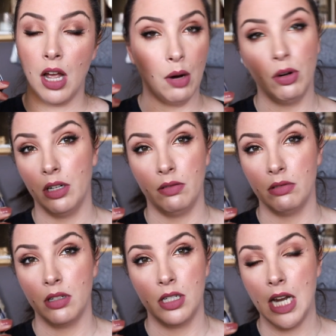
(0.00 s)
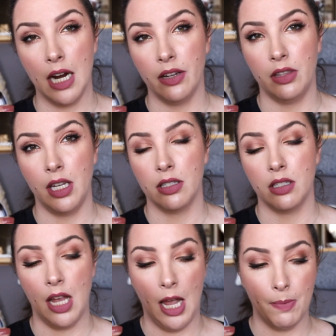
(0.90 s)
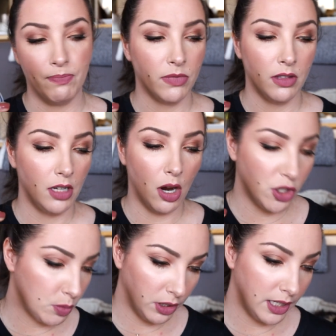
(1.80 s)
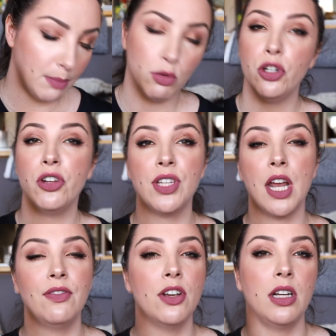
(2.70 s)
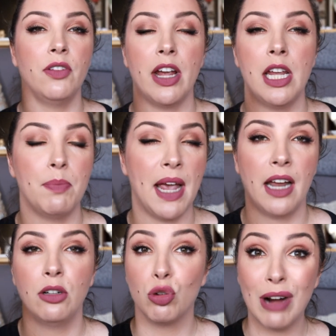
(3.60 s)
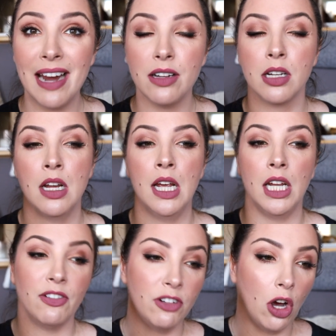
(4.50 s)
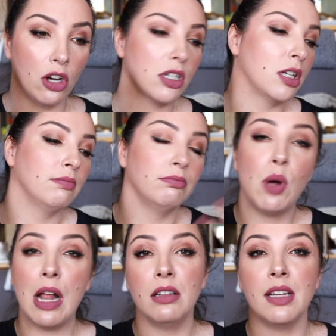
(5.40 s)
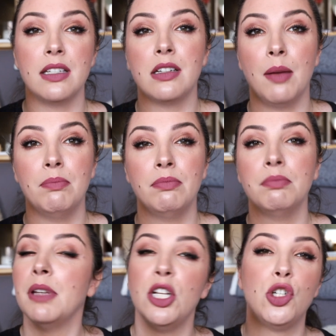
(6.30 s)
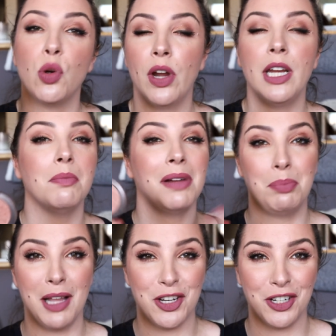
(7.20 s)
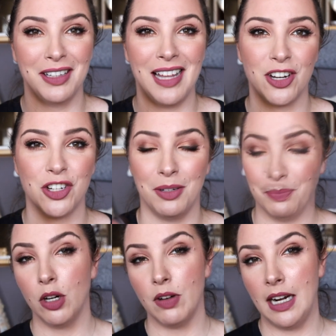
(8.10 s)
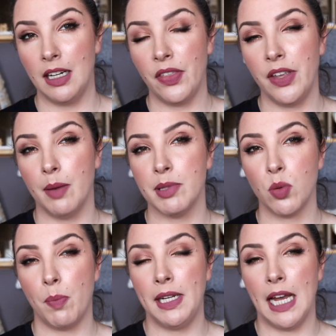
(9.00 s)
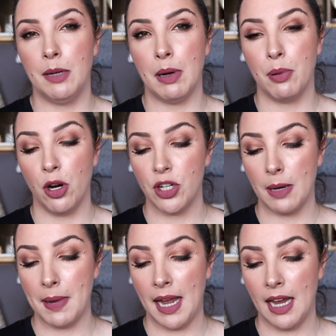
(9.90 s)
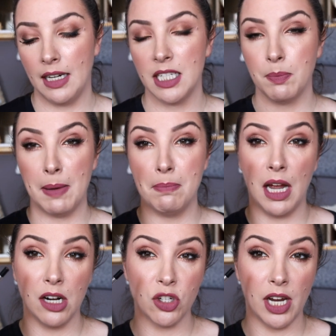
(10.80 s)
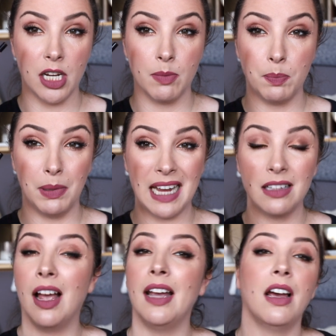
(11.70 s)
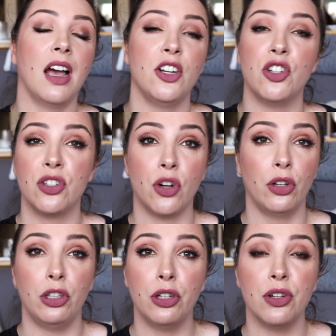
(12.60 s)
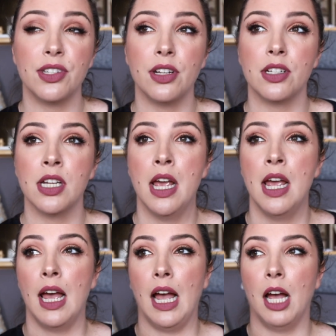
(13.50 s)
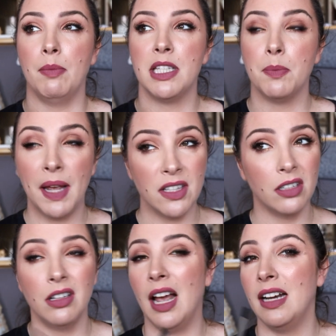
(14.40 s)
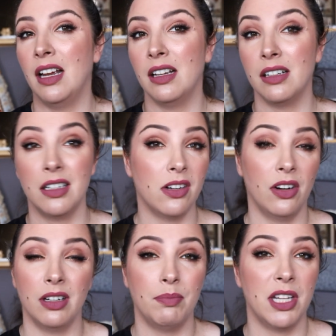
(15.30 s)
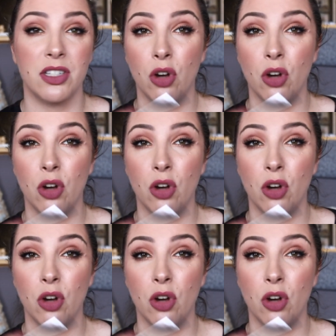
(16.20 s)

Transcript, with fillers: I want to target this. Um, I just want to get more use out of it. If I hit pan, great. If not, well, at least I'm enjoying my blush collection. All right, another thing I'm swapping out in my project pan is my Marc Jacobs black liner. I just don't use it. Um, it's a pencil liner. I don't, um, there's